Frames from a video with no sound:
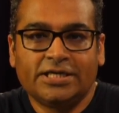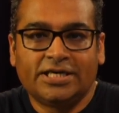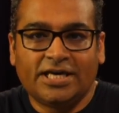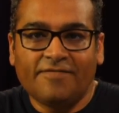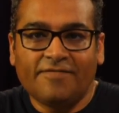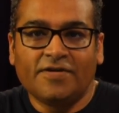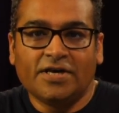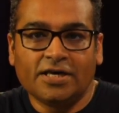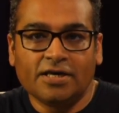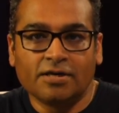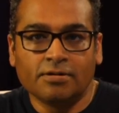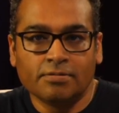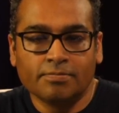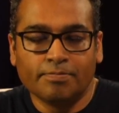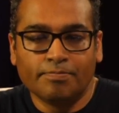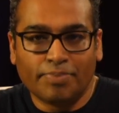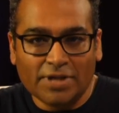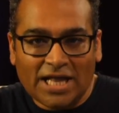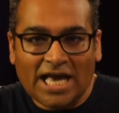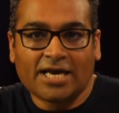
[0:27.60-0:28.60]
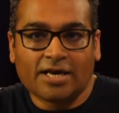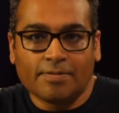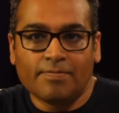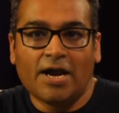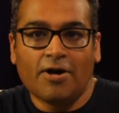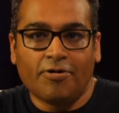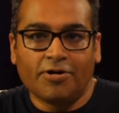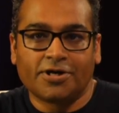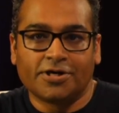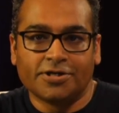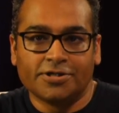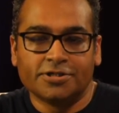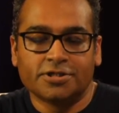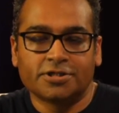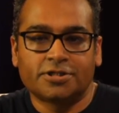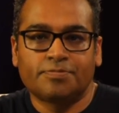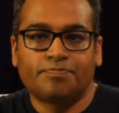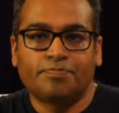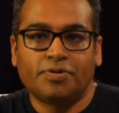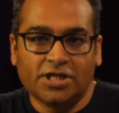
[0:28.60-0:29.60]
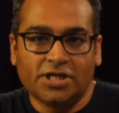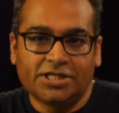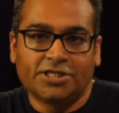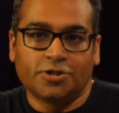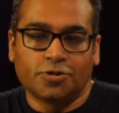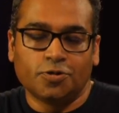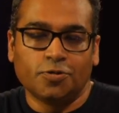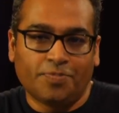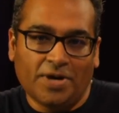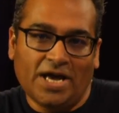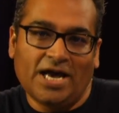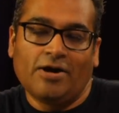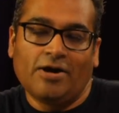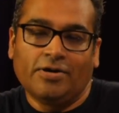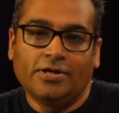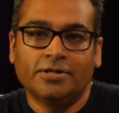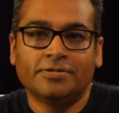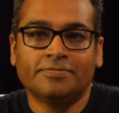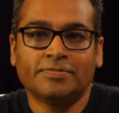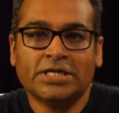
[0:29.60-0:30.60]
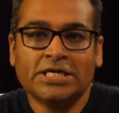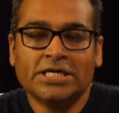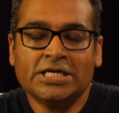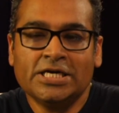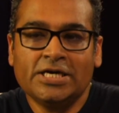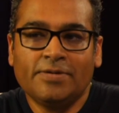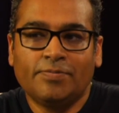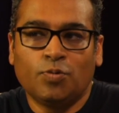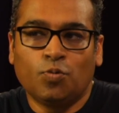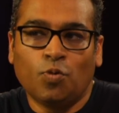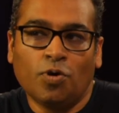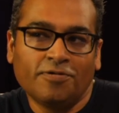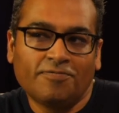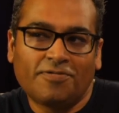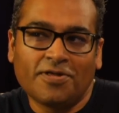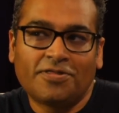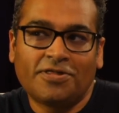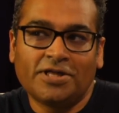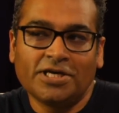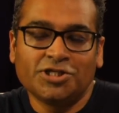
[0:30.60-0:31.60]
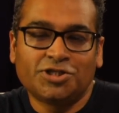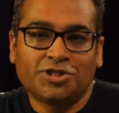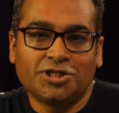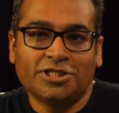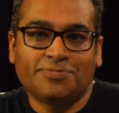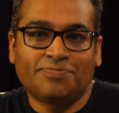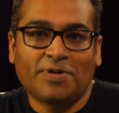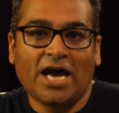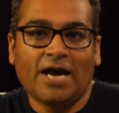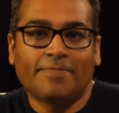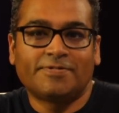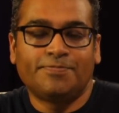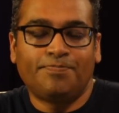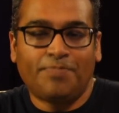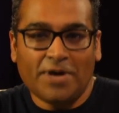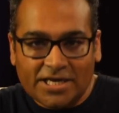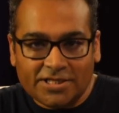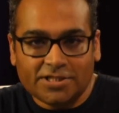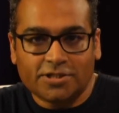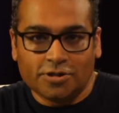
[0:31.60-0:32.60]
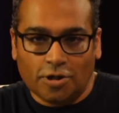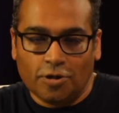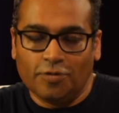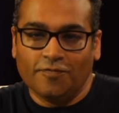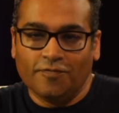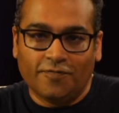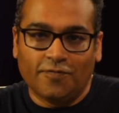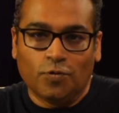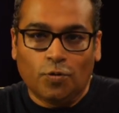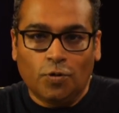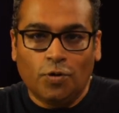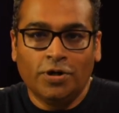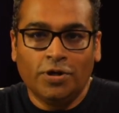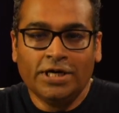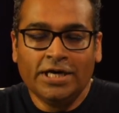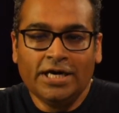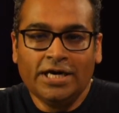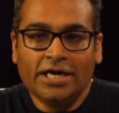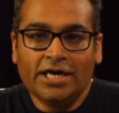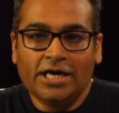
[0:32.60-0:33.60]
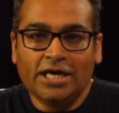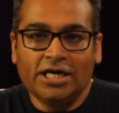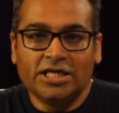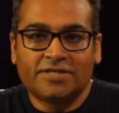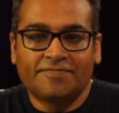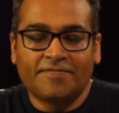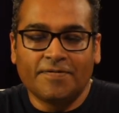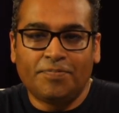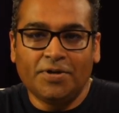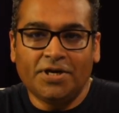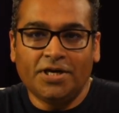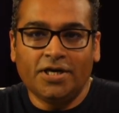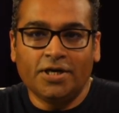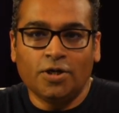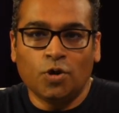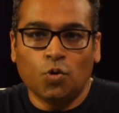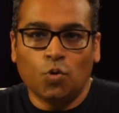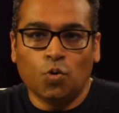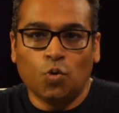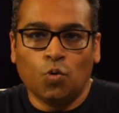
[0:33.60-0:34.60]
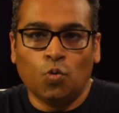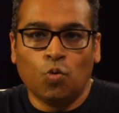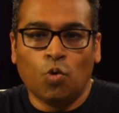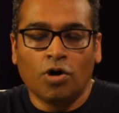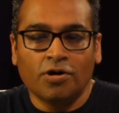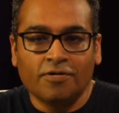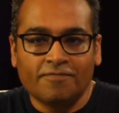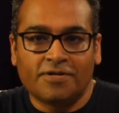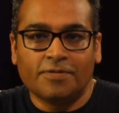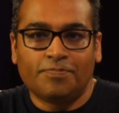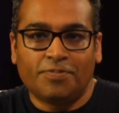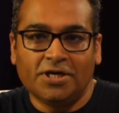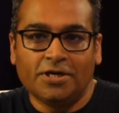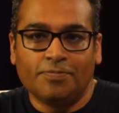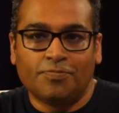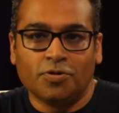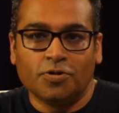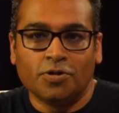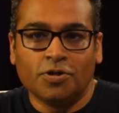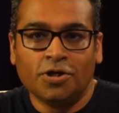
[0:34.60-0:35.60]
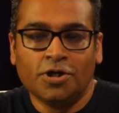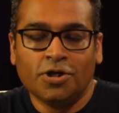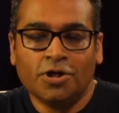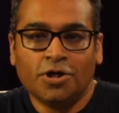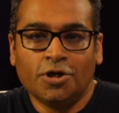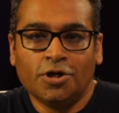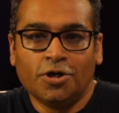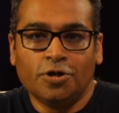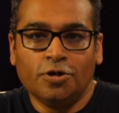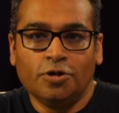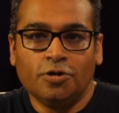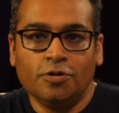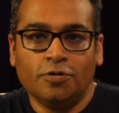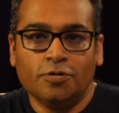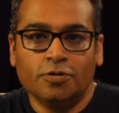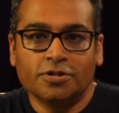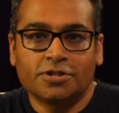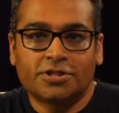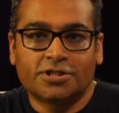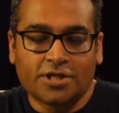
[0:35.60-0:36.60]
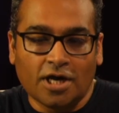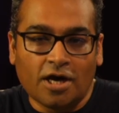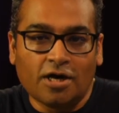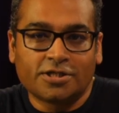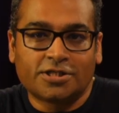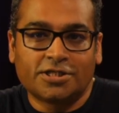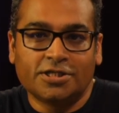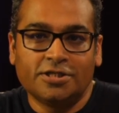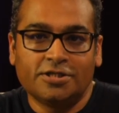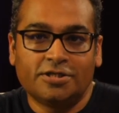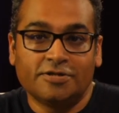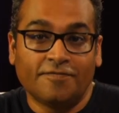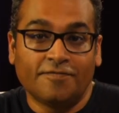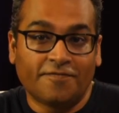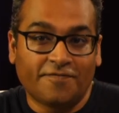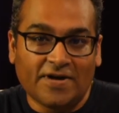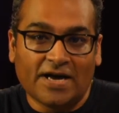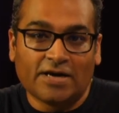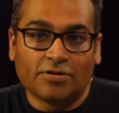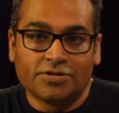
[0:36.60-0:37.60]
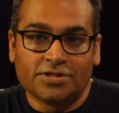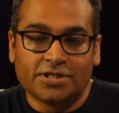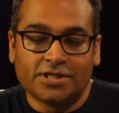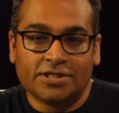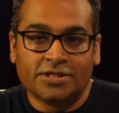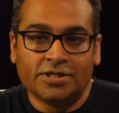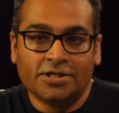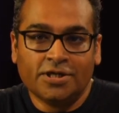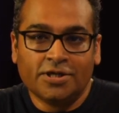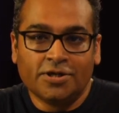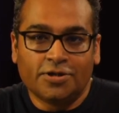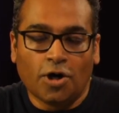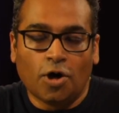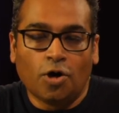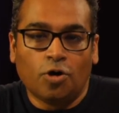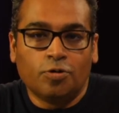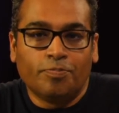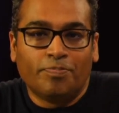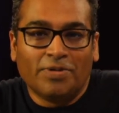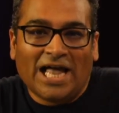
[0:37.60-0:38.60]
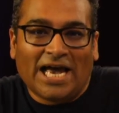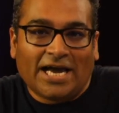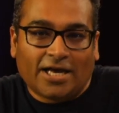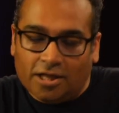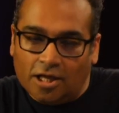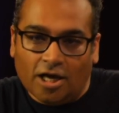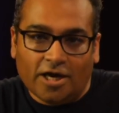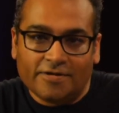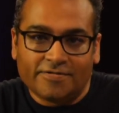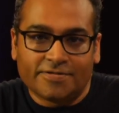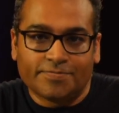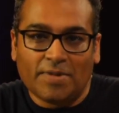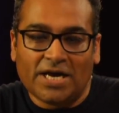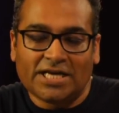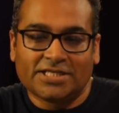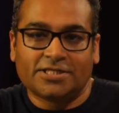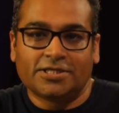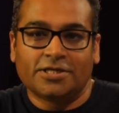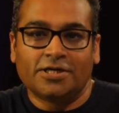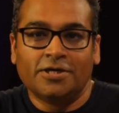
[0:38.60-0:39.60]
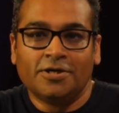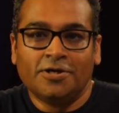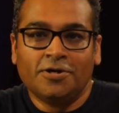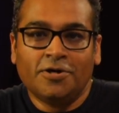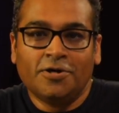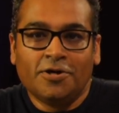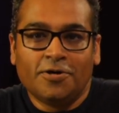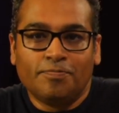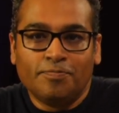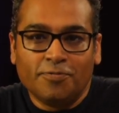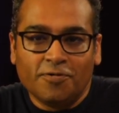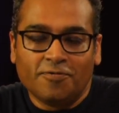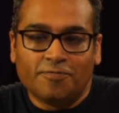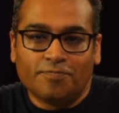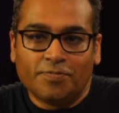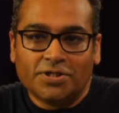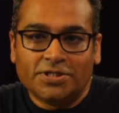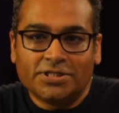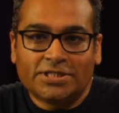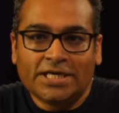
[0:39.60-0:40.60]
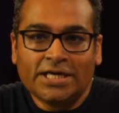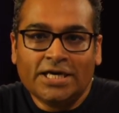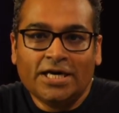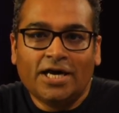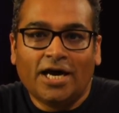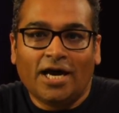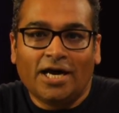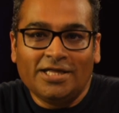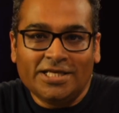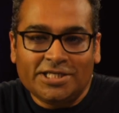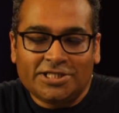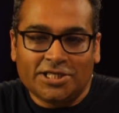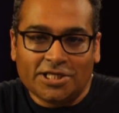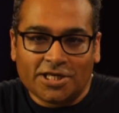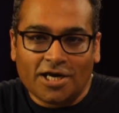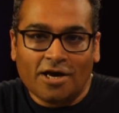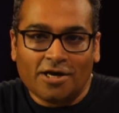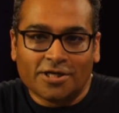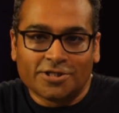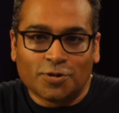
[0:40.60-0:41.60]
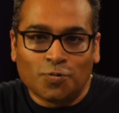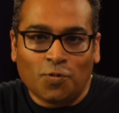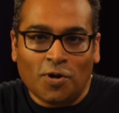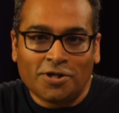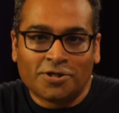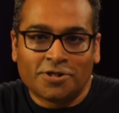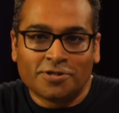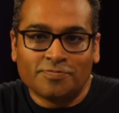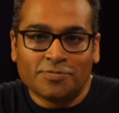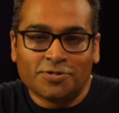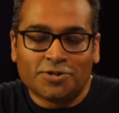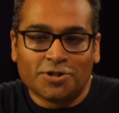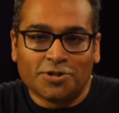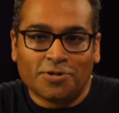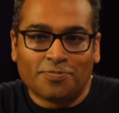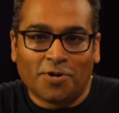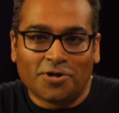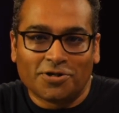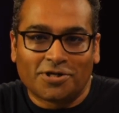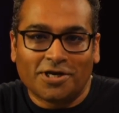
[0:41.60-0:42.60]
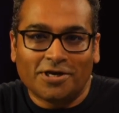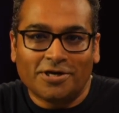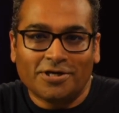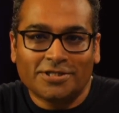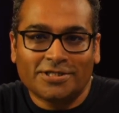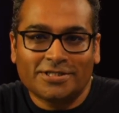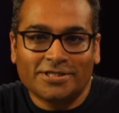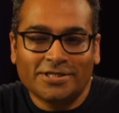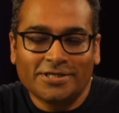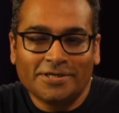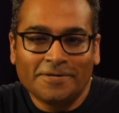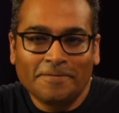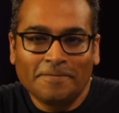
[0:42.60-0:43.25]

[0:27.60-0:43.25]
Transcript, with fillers: giving black Americans political power. But one of the things she's perhaps best known for is for being one of the people who started and founded the whole Black Lives Matter movement. Alicia Garza, welcome to the podcast.